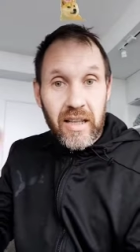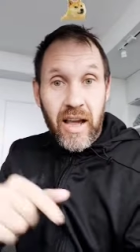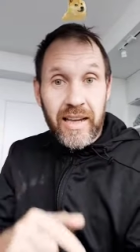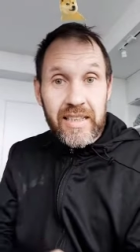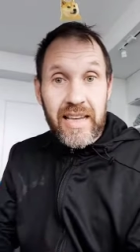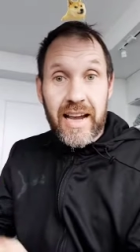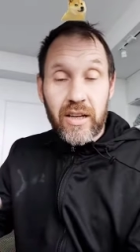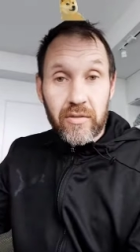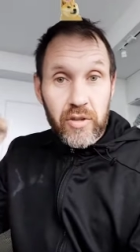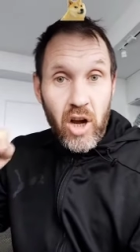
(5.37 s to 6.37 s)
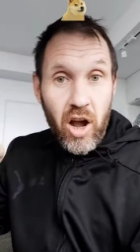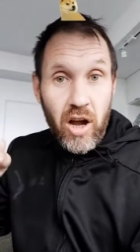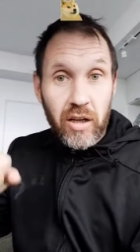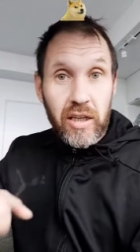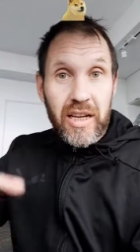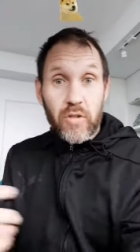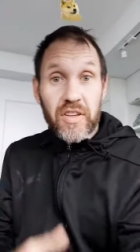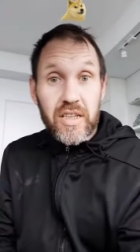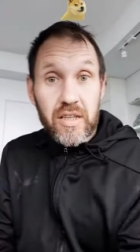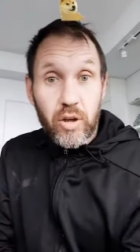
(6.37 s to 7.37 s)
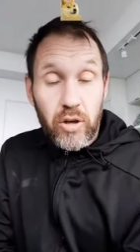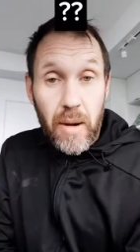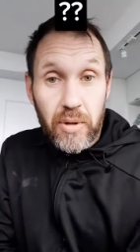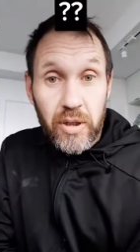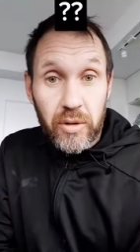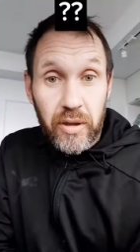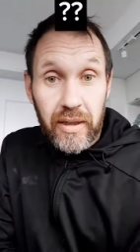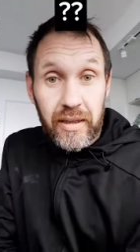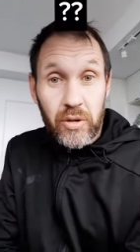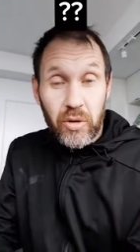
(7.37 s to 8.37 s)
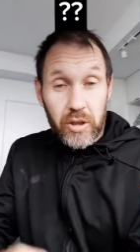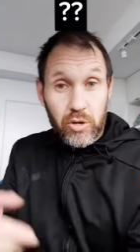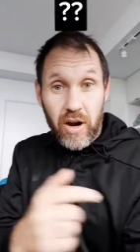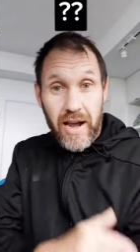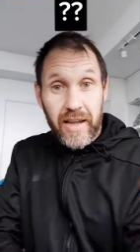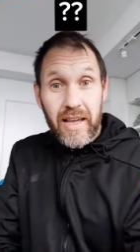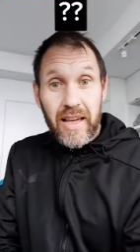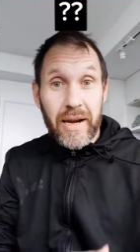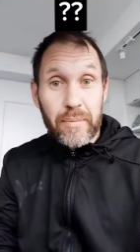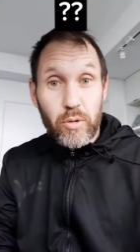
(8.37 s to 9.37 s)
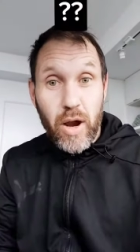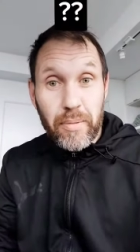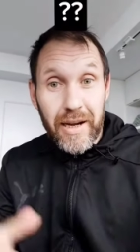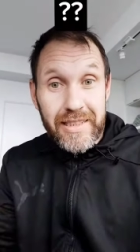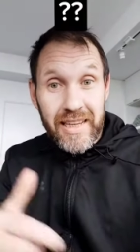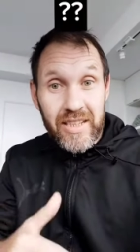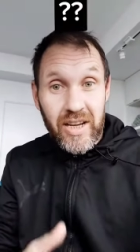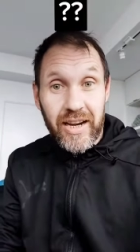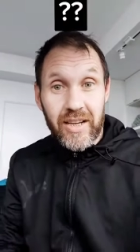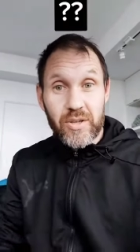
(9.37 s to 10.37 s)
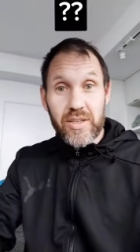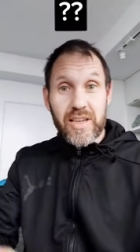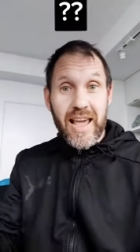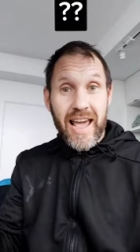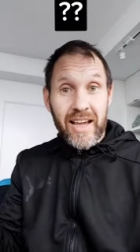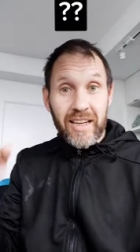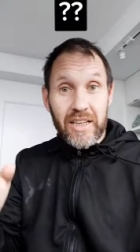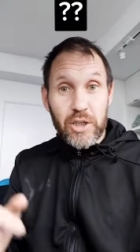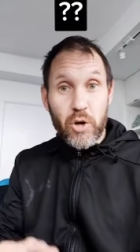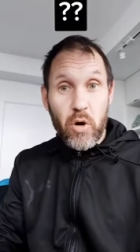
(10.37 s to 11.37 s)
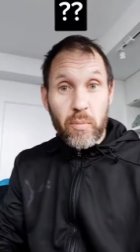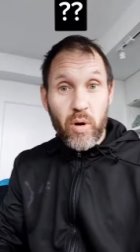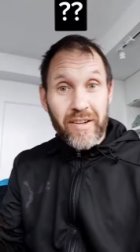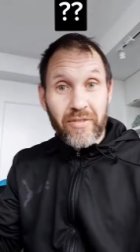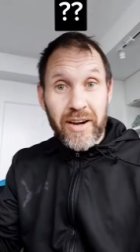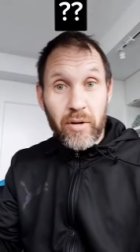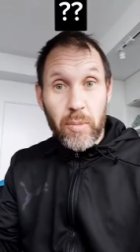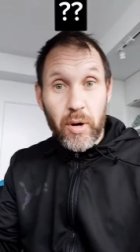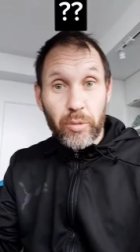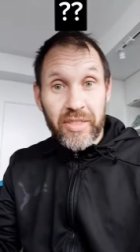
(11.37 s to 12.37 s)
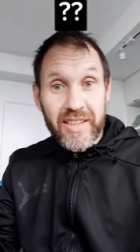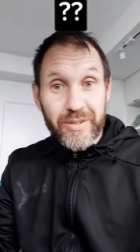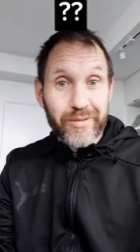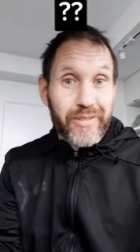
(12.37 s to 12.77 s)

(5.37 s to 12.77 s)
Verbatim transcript: lying sack of dog. If this is a good opportunity that you could try. My name's Rob and I test side hustles, and I'm gonna let you know what I find out about this